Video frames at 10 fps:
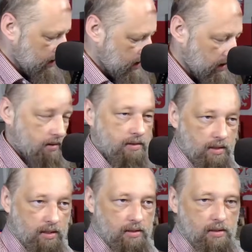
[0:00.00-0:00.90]
And
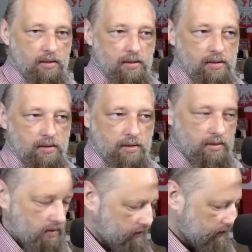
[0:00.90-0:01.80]
indeed,
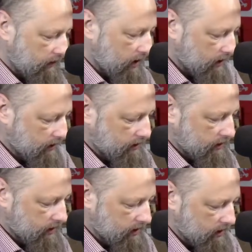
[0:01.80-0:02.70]
the flux